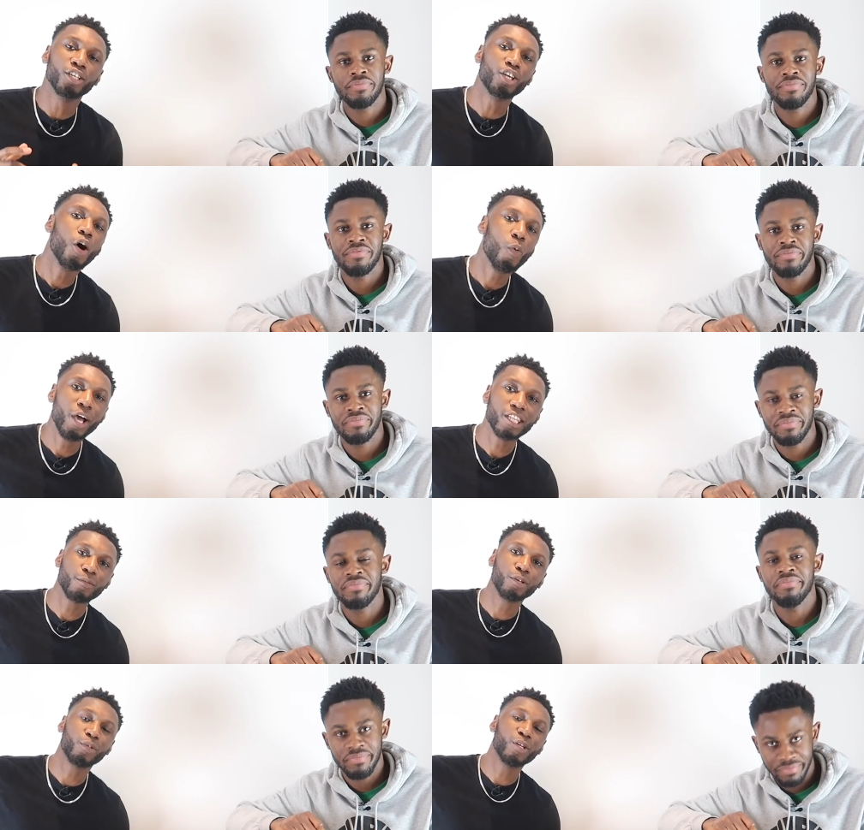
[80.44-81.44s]
Speaker 1: Yo, what is up
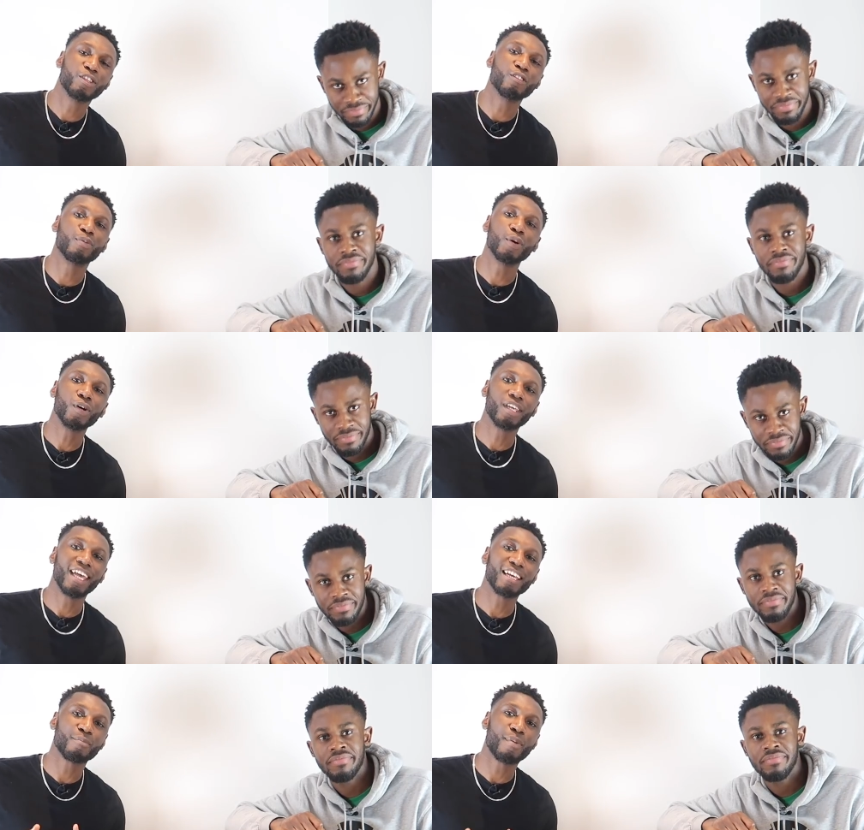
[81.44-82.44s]
YouTube? This is Pure
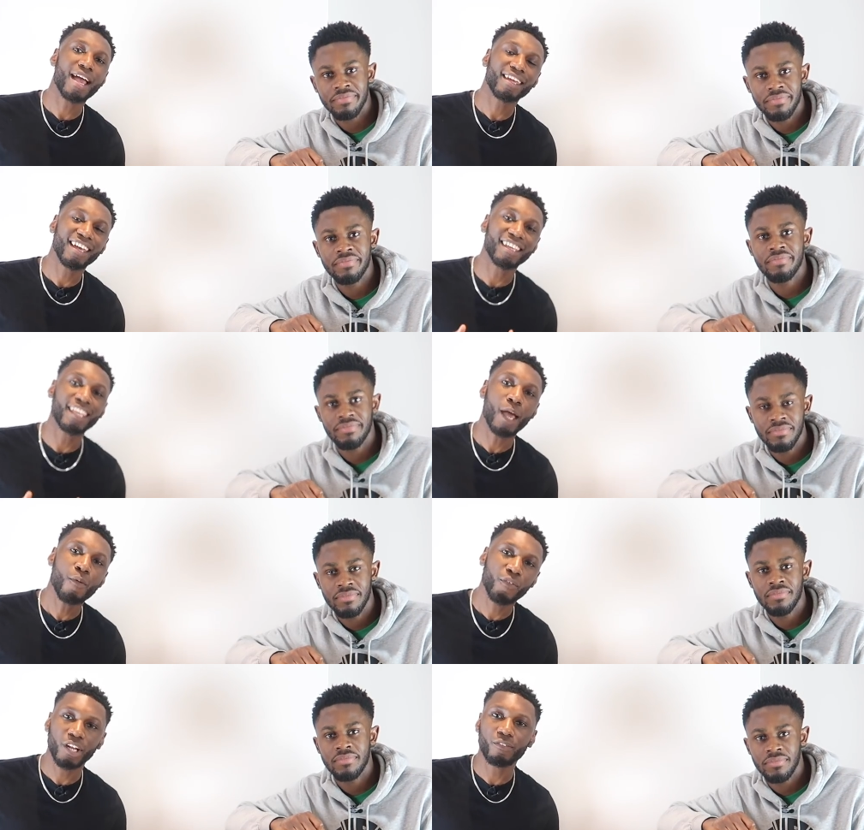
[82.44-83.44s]
Kick back again
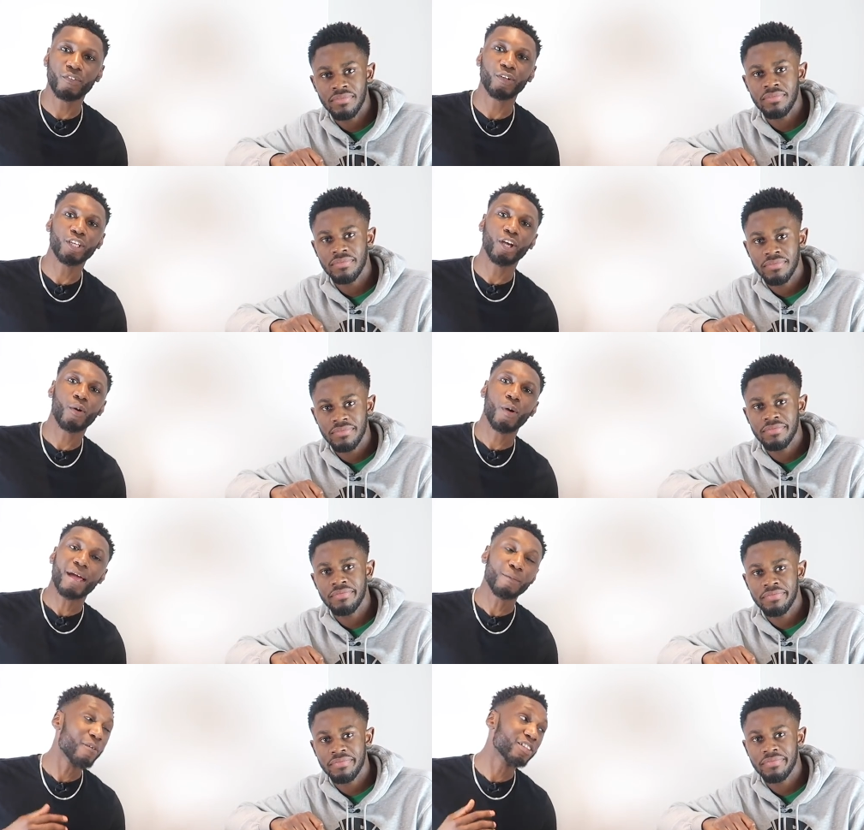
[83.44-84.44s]
with another video and
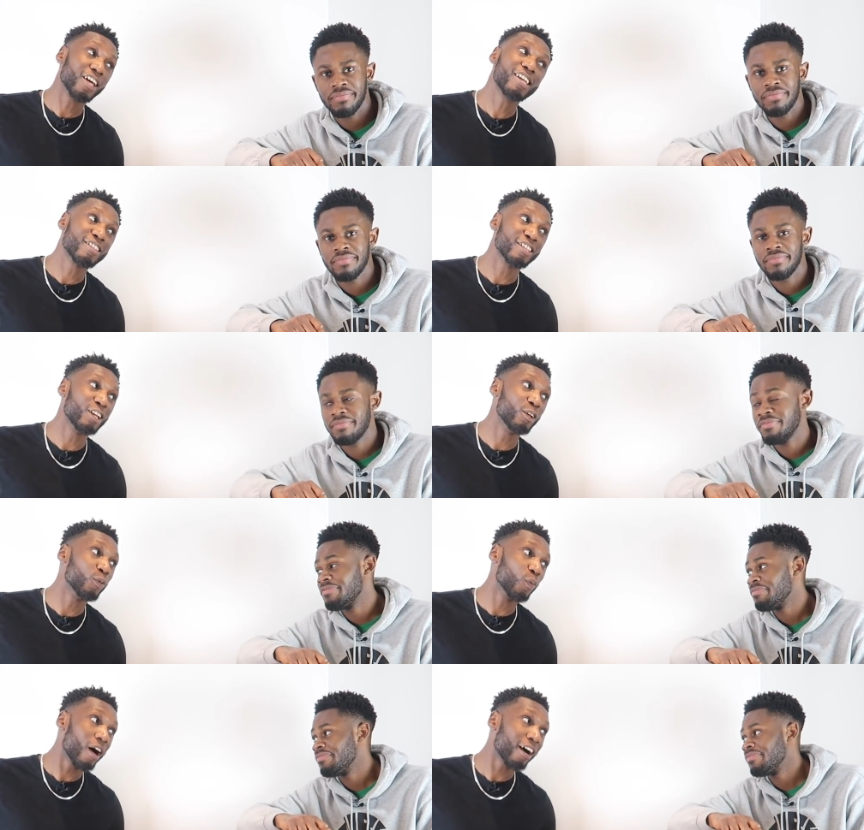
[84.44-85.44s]
we haven't done this in a
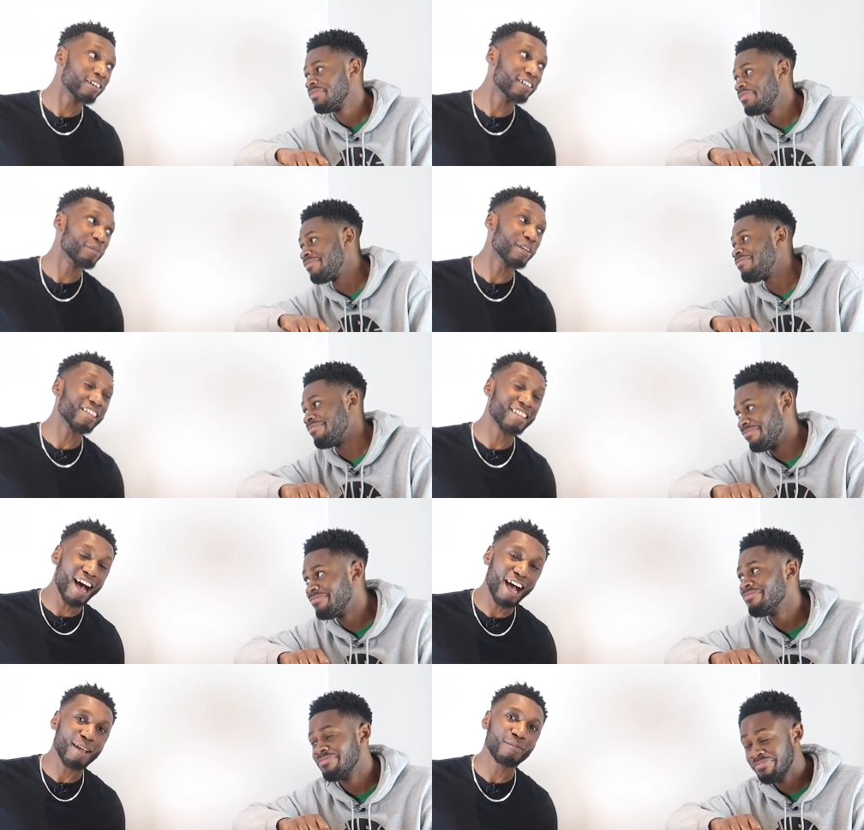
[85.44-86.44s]
little while, but it's
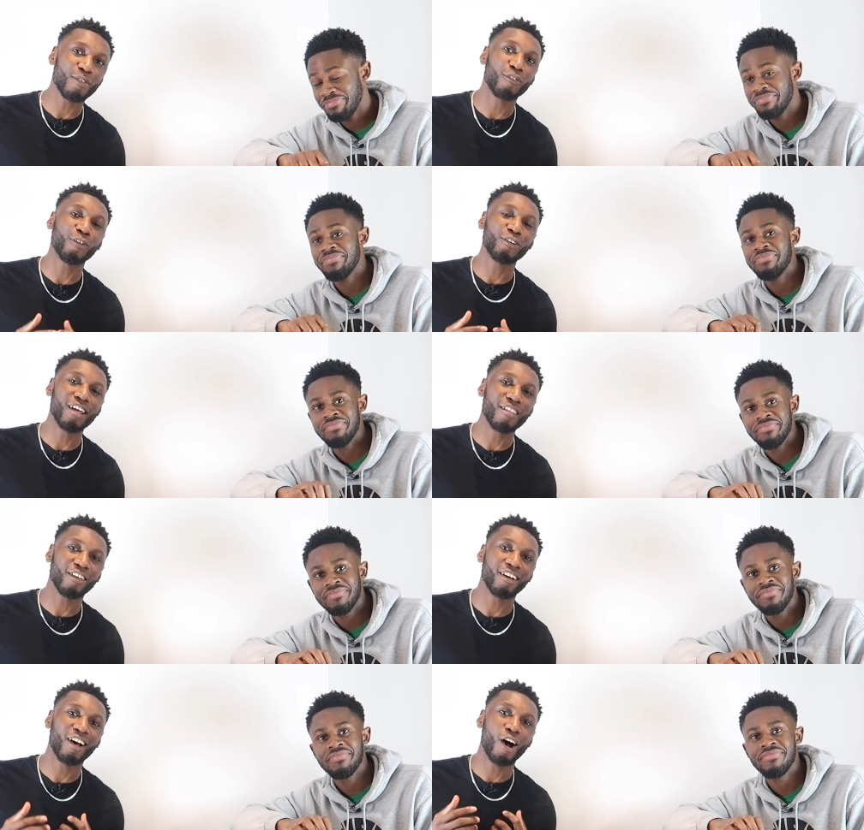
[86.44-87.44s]
time for
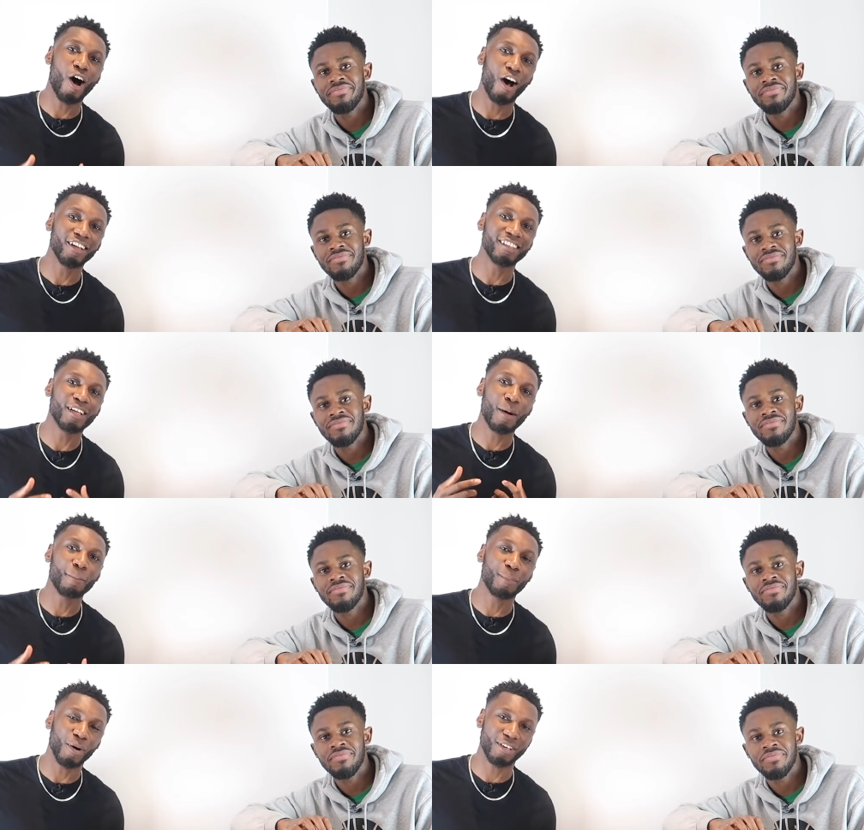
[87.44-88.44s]
another on
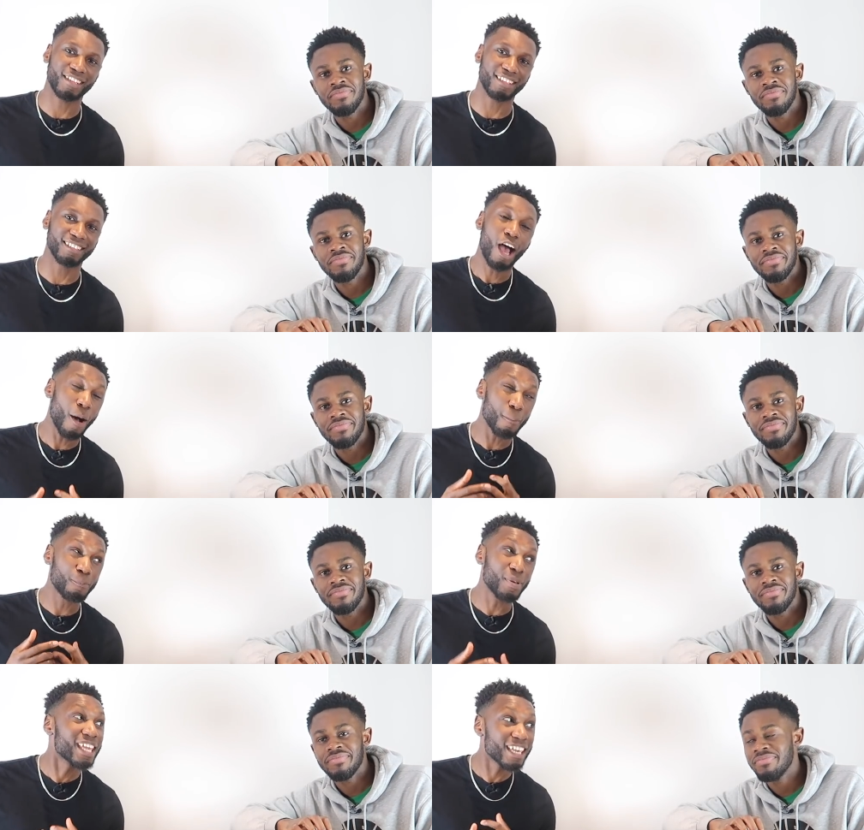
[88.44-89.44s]
boxing. Our
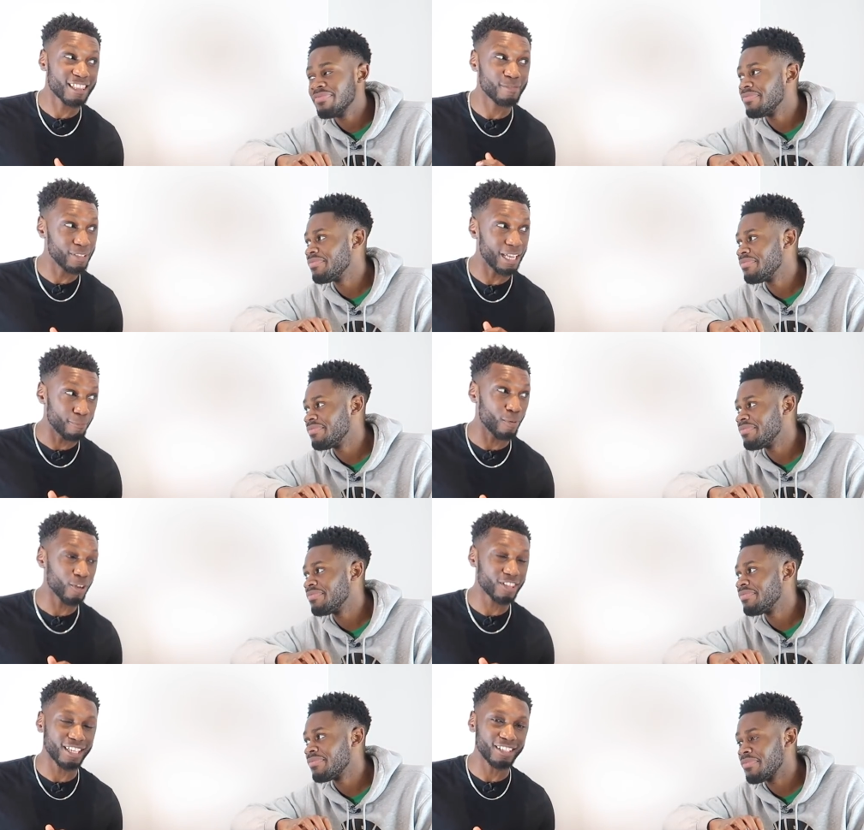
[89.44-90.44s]
biggest
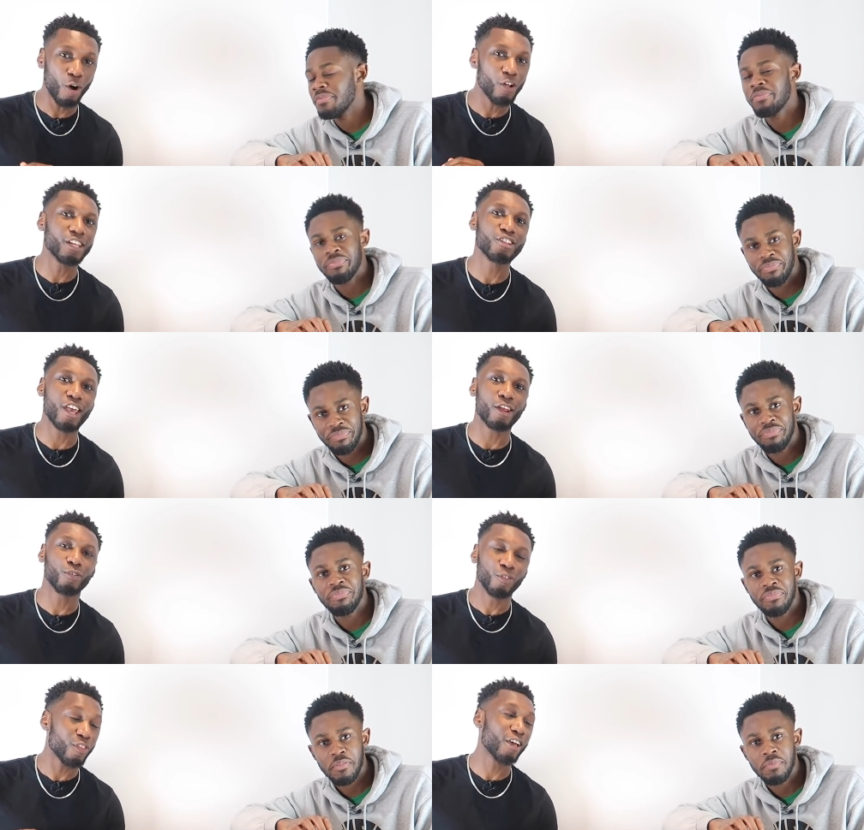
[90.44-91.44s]
unboxing on this
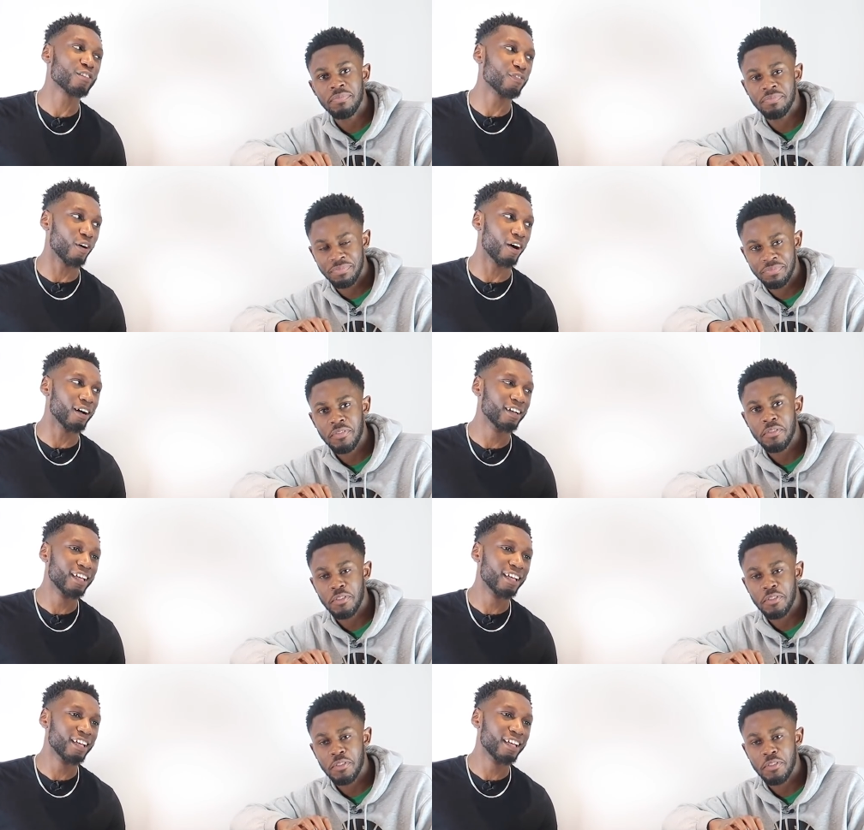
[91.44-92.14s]
channel thus far.